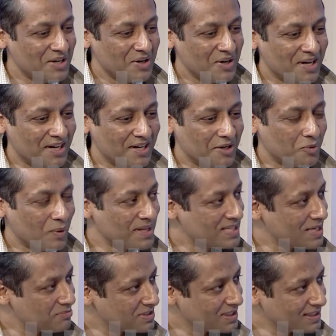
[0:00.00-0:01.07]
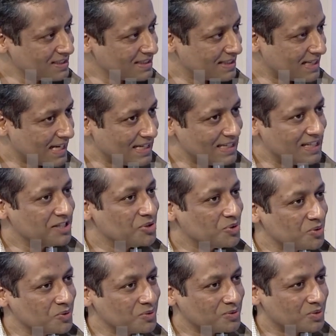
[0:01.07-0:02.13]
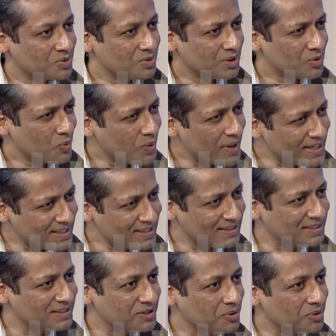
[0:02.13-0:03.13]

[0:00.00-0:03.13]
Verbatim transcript: yeah uh, once i'm done then i'll lead you through a quick uh,